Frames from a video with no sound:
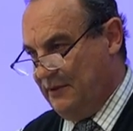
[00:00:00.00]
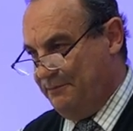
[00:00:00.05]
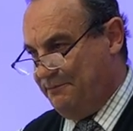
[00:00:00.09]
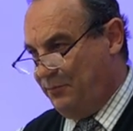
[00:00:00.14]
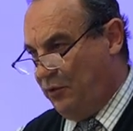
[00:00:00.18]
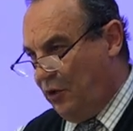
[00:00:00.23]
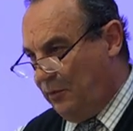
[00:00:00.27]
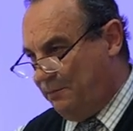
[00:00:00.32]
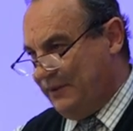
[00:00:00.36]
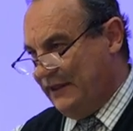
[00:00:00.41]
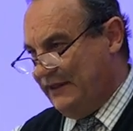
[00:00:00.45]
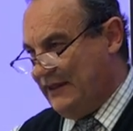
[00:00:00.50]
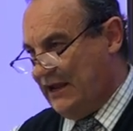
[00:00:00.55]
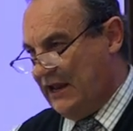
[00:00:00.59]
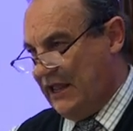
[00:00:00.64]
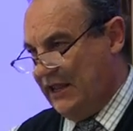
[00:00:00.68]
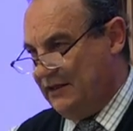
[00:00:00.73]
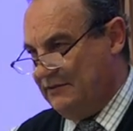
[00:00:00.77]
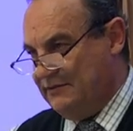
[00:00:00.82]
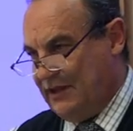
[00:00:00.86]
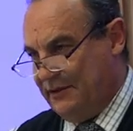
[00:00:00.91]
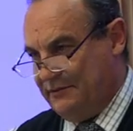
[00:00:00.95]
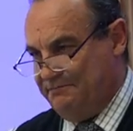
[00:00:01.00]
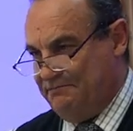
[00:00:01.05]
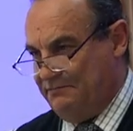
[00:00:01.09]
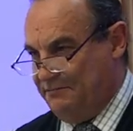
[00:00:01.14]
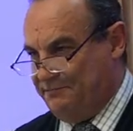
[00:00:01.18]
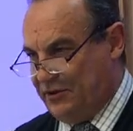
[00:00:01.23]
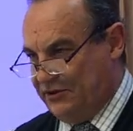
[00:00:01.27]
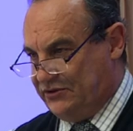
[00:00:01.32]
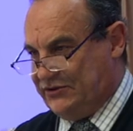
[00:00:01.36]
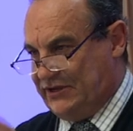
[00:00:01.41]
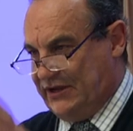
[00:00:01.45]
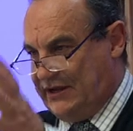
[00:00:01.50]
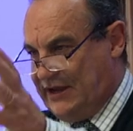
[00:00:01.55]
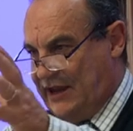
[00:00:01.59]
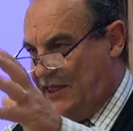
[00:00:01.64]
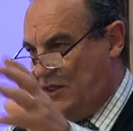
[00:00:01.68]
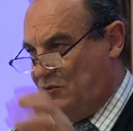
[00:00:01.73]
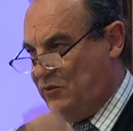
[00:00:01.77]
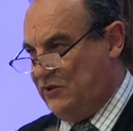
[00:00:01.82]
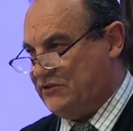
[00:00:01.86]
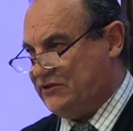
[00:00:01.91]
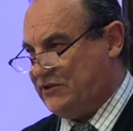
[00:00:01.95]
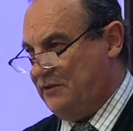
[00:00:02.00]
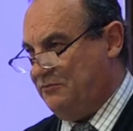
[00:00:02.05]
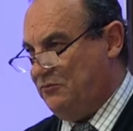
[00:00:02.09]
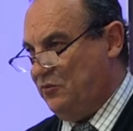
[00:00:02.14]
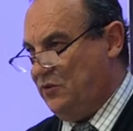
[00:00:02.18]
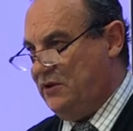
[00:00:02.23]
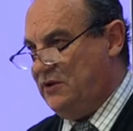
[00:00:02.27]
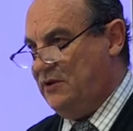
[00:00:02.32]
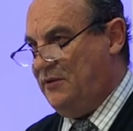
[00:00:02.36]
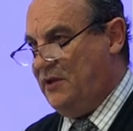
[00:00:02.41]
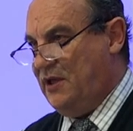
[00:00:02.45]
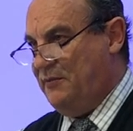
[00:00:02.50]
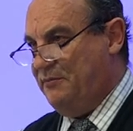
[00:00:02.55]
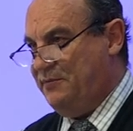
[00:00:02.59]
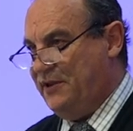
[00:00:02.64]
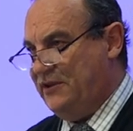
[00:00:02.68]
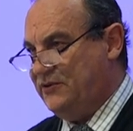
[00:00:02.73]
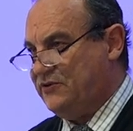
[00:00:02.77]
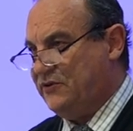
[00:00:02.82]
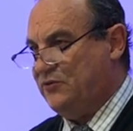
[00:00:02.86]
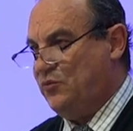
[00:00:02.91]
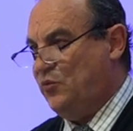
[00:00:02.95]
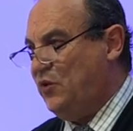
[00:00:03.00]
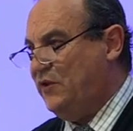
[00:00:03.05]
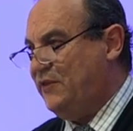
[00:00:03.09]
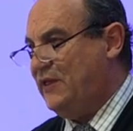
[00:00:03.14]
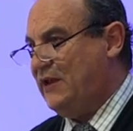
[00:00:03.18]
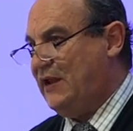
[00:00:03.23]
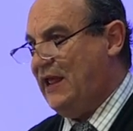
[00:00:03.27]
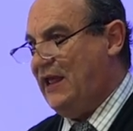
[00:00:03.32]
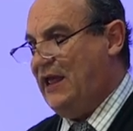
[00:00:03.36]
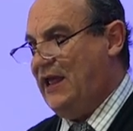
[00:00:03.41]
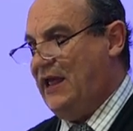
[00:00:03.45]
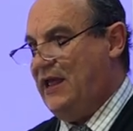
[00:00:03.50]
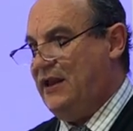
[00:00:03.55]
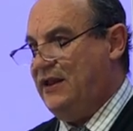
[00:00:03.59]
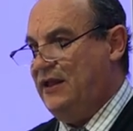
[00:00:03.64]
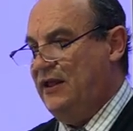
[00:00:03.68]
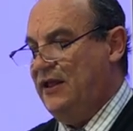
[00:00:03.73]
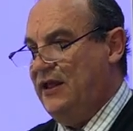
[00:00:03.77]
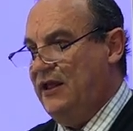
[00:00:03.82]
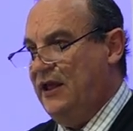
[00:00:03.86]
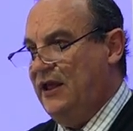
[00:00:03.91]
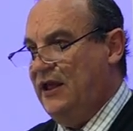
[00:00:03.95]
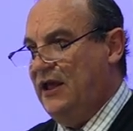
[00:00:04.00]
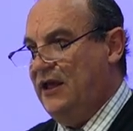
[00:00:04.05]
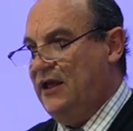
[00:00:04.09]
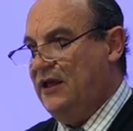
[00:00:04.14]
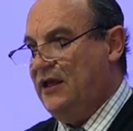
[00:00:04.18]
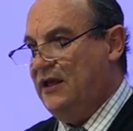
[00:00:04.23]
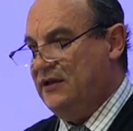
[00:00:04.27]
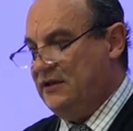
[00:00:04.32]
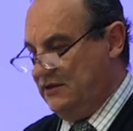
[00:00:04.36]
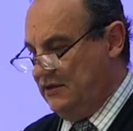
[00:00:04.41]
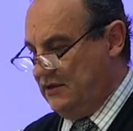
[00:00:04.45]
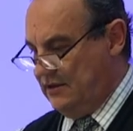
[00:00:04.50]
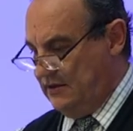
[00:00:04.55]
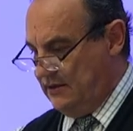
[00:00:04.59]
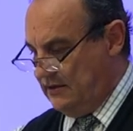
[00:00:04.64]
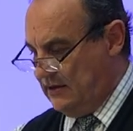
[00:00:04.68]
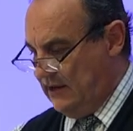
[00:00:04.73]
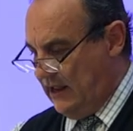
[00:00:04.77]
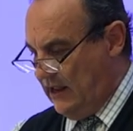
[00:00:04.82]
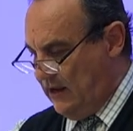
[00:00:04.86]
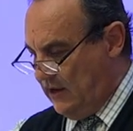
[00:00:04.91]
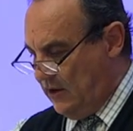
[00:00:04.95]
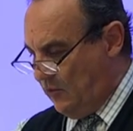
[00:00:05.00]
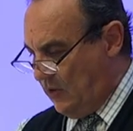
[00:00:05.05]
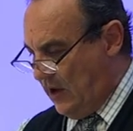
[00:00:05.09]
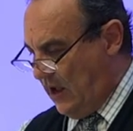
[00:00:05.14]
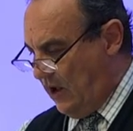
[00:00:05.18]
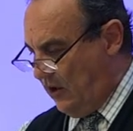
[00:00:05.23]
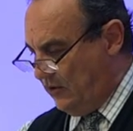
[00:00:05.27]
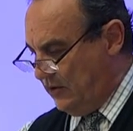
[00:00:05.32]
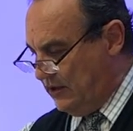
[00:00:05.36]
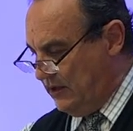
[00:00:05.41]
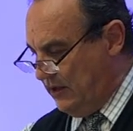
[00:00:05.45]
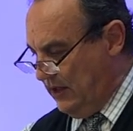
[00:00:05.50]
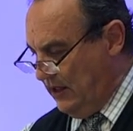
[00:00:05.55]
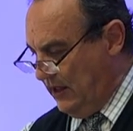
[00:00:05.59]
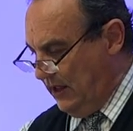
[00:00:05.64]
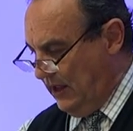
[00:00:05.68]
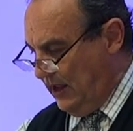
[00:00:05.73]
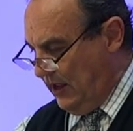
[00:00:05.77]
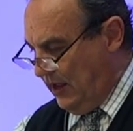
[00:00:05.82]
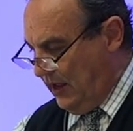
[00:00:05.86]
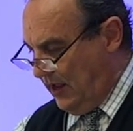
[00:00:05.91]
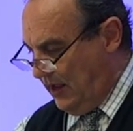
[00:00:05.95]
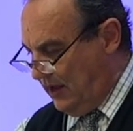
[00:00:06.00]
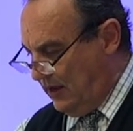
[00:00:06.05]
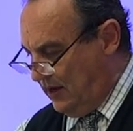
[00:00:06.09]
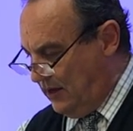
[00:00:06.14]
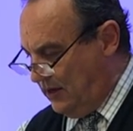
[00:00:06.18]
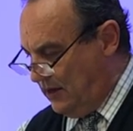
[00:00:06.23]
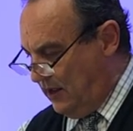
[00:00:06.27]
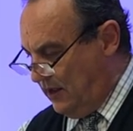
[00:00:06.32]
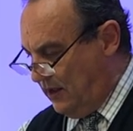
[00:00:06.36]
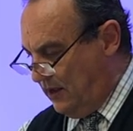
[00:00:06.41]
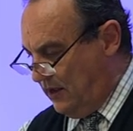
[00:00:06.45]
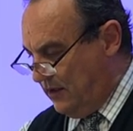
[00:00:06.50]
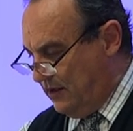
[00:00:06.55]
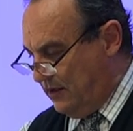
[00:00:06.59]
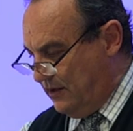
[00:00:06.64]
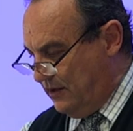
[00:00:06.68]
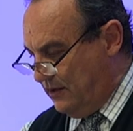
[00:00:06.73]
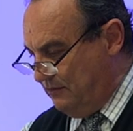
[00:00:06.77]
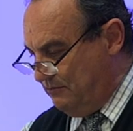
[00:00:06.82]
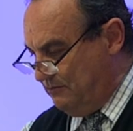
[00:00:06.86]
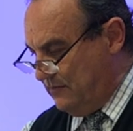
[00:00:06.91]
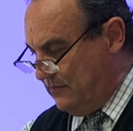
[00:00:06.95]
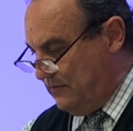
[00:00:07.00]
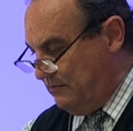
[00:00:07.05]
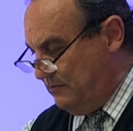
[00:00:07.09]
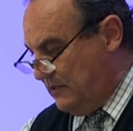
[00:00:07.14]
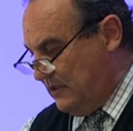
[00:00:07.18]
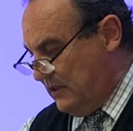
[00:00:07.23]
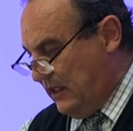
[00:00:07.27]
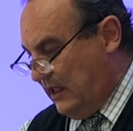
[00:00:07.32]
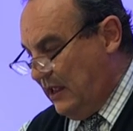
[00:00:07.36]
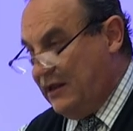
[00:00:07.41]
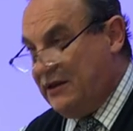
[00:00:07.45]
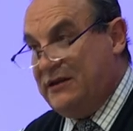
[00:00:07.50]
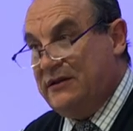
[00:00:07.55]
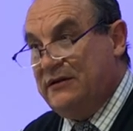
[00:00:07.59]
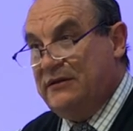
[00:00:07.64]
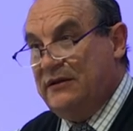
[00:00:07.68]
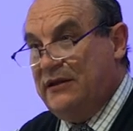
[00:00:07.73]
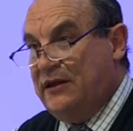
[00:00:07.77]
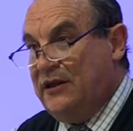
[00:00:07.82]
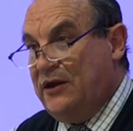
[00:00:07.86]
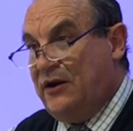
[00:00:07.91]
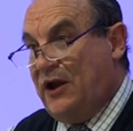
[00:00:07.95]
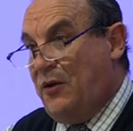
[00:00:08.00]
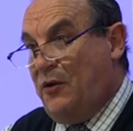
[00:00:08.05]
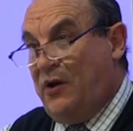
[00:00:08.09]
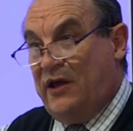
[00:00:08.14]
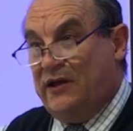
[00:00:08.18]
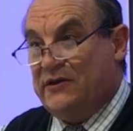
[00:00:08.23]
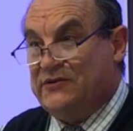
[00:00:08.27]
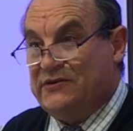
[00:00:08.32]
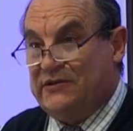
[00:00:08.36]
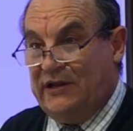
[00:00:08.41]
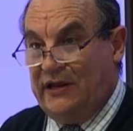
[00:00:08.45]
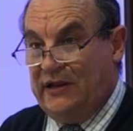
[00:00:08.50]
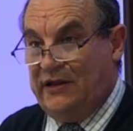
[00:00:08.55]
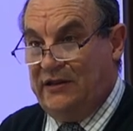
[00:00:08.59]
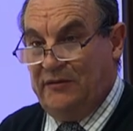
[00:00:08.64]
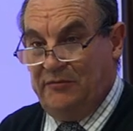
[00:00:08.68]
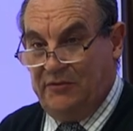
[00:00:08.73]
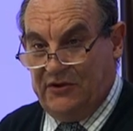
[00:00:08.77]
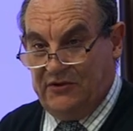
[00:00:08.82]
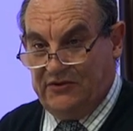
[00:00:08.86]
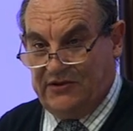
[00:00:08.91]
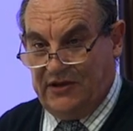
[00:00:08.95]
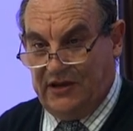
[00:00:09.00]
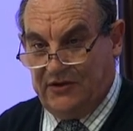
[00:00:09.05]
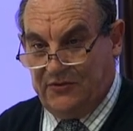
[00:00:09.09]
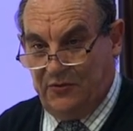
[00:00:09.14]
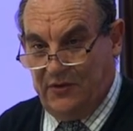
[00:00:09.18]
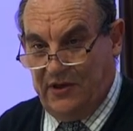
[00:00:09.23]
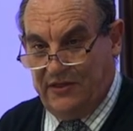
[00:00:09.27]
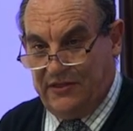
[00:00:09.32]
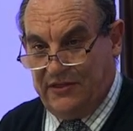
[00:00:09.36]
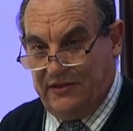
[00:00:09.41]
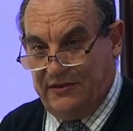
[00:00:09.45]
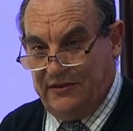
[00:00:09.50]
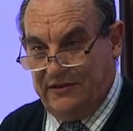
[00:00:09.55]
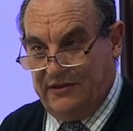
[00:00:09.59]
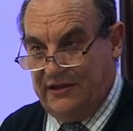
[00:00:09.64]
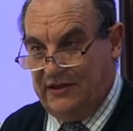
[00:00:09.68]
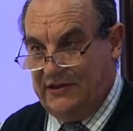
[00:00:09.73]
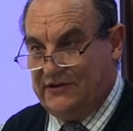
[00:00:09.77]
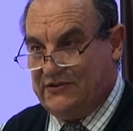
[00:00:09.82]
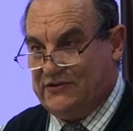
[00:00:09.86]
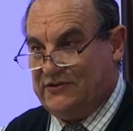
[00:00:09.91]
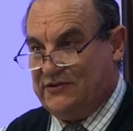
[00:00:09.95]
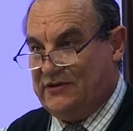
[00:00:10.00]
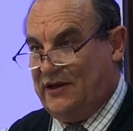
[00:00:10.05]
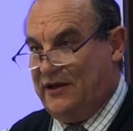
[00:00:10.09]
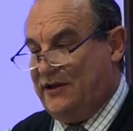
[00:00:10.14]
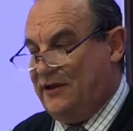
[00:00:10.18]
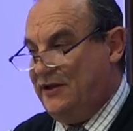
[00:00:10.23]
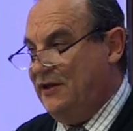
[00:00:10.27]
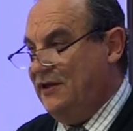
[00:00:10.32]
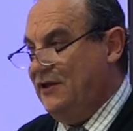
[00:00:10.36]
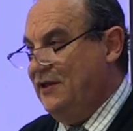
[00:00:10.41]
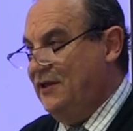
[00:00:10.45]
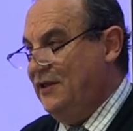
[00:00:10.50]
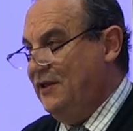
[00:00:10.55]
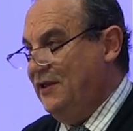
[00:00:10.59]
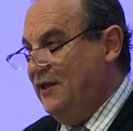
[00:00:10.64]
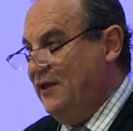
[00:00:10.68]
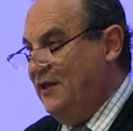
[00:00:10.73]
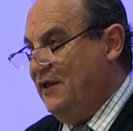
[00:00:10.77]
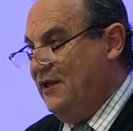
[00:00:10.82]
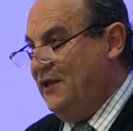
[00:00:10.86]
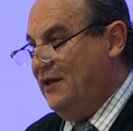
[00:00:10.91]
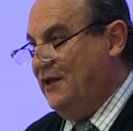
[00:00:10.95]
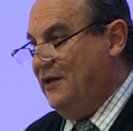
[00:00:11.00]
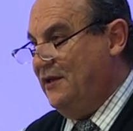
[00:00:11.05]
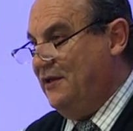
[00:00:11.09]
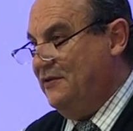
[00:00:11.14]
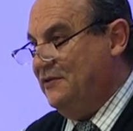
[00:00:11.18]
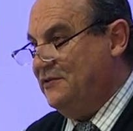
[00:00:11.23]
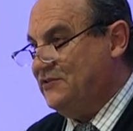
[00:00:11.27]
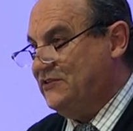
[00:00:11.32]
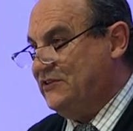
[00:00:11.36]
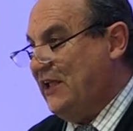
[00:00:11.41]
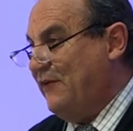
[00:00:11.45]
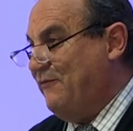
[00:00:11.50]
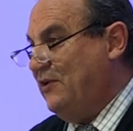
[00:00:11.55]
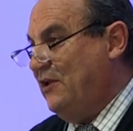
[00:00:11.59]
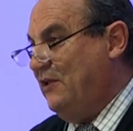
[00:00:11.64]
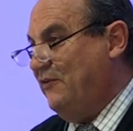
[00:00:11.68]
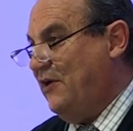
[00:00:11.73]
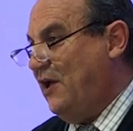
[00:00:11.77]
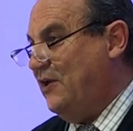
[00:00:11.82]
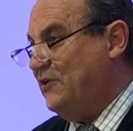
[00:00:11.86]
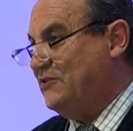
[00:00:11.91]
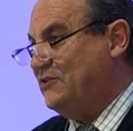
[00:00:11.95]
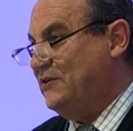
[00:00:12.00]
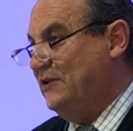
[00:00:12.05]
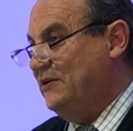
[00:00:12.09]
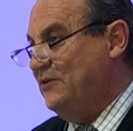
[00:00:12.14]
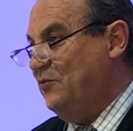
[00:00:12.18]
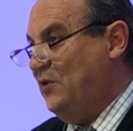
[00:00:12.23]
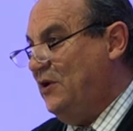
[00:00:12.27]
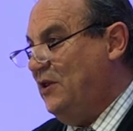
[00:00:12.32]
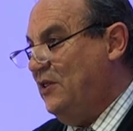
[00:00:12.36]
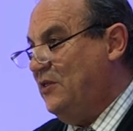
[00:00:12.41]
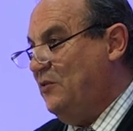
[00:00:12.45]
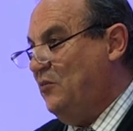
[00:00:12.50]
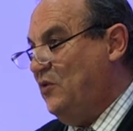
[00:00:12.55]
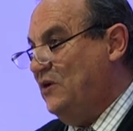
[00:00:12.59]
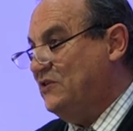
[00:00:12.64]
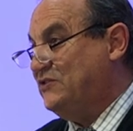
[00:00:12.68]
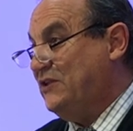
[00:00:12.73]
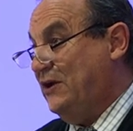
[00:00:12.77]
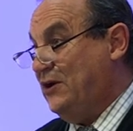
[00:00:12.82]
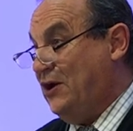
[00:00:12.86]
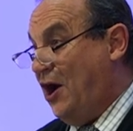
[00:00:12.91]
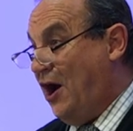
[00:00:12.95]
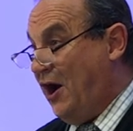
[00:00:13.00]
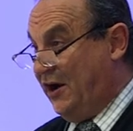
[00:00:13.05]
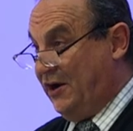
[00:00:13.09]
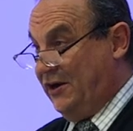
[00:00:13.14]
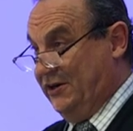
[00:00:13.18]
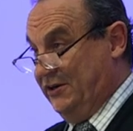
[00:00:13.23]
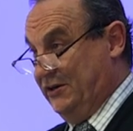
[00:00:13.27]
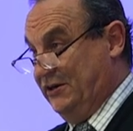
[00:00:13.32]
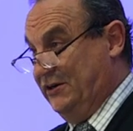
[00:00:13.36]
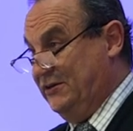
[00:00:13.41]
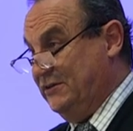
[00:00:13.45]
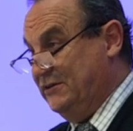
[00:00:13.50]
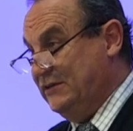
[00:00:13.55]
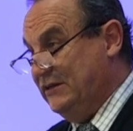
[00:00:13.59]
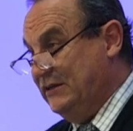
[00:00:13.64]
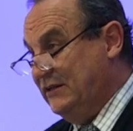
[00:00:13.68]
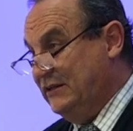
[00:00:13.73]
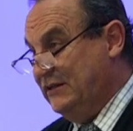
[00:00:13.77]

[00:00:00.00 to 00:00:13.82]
pulpit that I put together with some wood, uh, pieces of wood that I had uh, laying around. And, uh, and here I was leading the music with these uh, uh, seven of us, and one of them was the gardener.